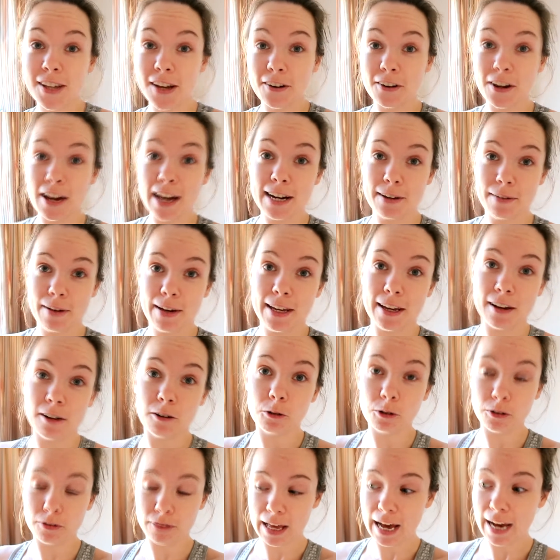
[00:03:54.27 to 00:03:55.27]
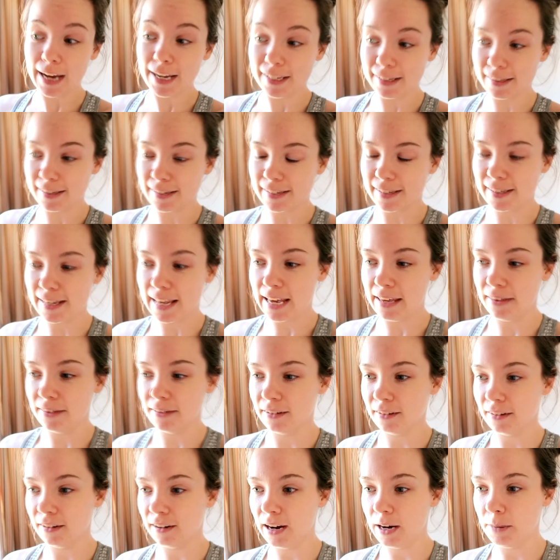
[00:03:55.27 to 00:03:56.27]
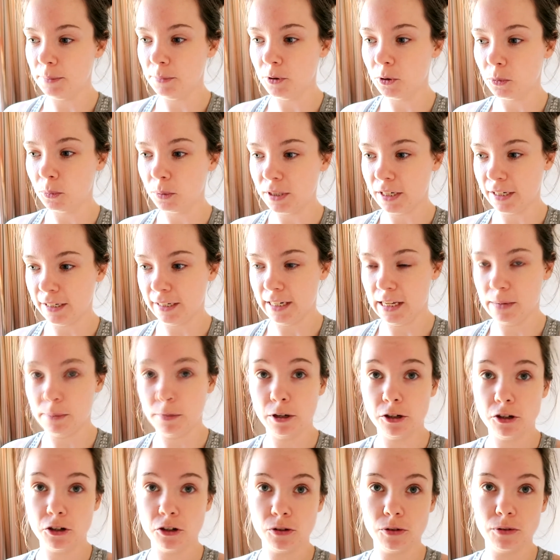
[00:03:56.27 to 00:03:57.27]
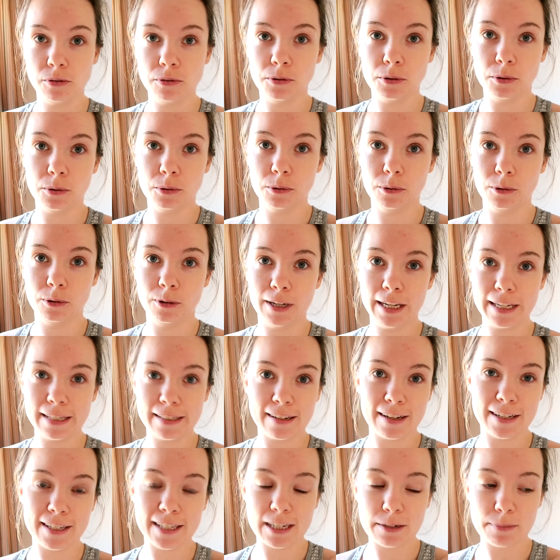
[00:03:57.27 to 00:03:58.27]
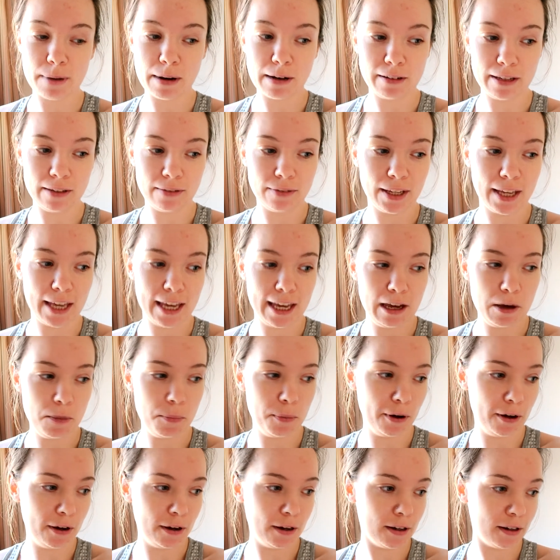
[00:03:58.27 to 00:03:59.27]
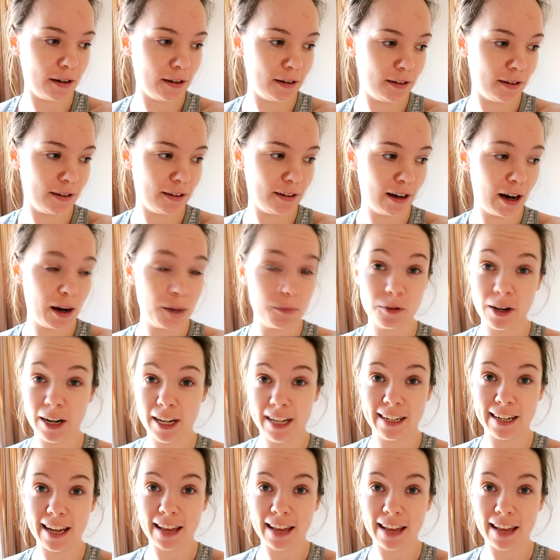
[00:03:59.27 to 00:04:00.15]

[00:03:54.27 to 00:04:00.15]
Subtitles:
So anyway, all of that is to say that I'm not particularly emotional or excited about leaving here, but I'm really